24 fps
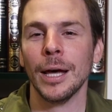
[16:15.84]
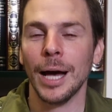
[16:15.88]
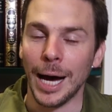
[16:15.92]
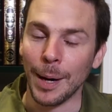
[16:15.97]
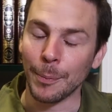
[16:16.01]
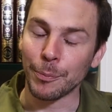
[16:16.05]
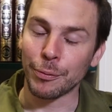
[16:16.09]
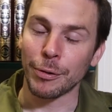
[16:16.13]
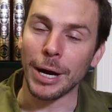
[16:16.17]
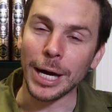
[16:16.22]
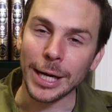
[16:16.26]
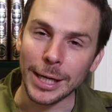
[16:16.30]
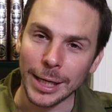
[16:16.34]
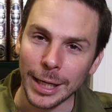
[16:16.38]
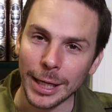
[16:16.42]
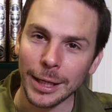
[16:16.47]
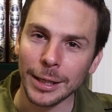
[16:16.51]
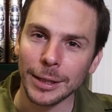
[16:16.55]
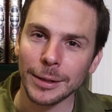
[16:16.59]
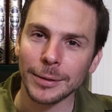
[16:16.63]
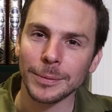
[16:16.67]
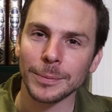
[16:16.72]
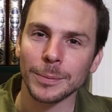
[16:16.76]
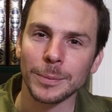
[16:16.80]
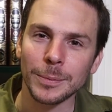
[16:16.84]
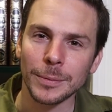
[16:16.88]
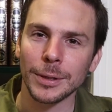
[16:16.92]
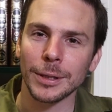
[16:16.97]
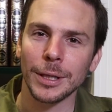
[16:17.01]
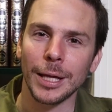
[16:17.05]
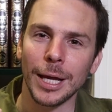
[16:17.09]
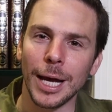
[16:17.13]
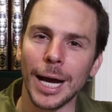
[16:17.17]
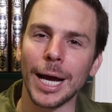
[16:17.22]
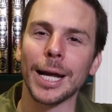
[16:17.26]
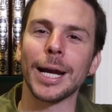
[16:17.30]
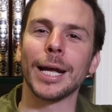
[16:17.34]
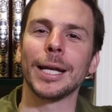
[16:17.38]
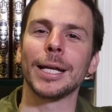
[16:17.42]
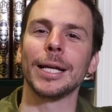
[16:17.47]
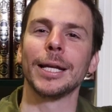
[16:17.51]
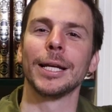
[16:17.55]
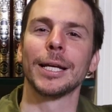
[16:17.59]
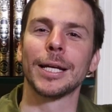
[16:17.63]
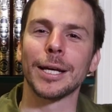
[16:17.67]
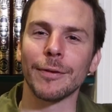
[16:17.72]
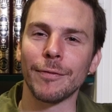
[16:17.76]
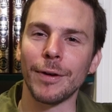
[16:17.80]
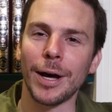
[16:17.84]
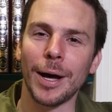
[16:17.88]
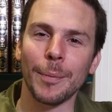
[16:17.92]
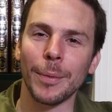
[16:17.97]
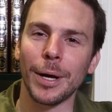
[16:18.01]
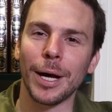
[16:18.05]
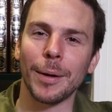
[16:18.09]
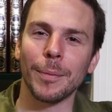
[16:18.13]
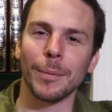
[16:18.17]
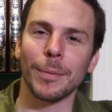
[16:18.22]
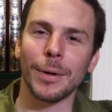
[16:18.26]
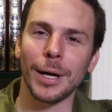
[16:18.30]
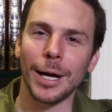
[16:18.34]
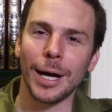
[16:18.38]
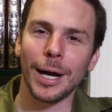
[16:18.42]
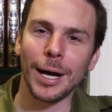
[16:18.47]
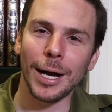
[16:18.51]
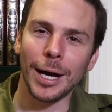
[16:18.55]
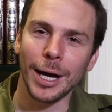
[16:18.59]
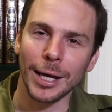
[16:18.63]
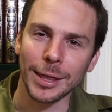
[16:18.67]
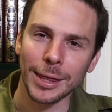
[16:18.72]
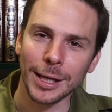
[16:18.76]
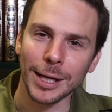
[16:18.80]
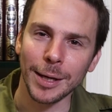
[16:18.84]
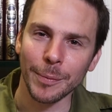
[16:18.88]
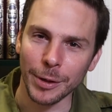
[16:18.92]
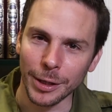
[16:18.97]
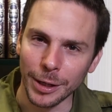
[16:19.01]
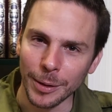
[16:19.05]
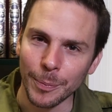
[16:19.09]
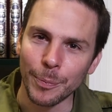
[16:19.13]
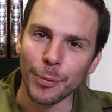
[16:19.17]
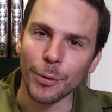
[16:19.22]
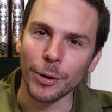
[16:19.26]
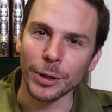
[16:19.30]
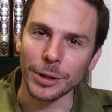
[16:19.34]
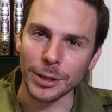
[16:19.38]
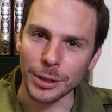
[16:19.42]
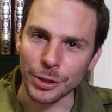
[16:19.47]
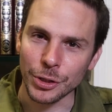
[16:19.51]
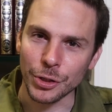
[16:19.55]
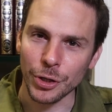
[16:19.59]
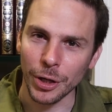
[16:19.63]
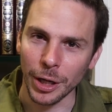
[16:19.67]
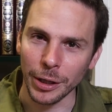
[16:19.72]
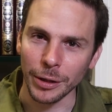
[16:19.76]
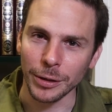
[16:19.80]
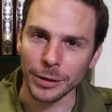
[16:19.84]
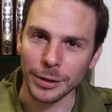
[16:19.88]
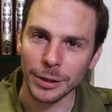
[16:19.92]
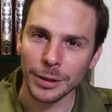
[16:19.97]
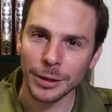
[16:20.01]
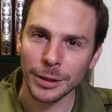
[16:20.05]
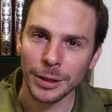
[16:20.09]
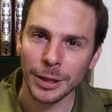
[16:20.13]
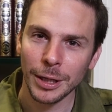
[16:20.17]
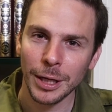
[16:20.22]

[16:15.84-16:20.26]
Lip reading: I'm pregnant, and I need to give, I think I'm going to abort this child.